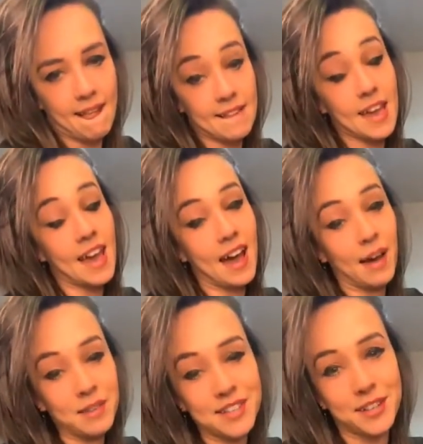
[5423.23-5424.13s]
Yeah,
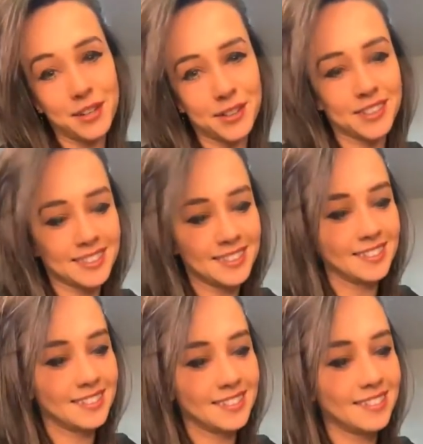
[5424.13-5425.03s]
me too.
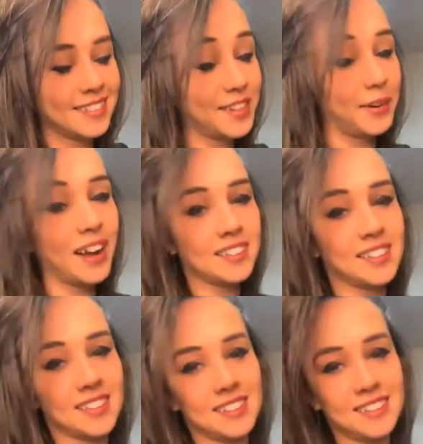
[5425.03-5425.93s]
Yeah. It's crazy.